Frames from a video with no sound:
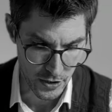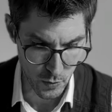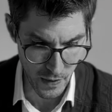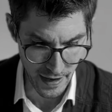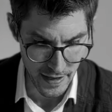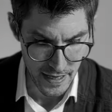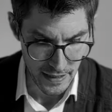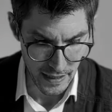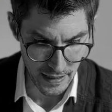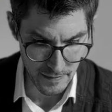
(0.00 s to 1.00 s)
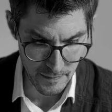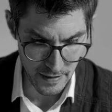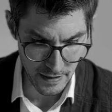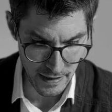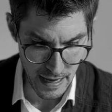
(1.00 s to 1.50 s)
the way.
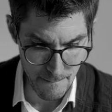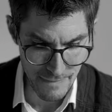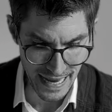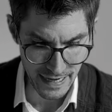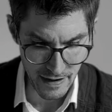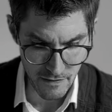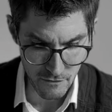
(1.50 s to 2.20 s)
A better,